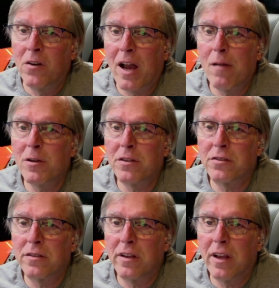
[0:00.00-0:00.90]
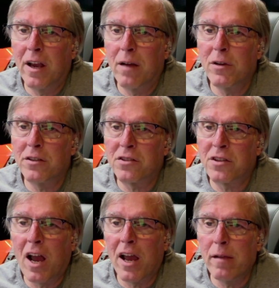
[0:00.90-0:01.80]
Well, how
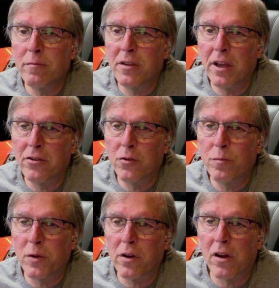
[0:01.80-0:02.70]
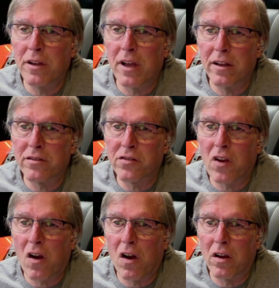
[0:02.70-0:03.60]
much time can you put on that
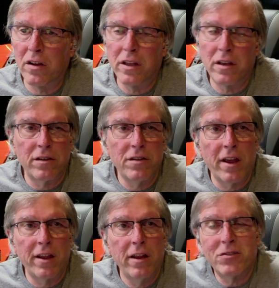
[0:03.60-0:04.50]
saw in a day?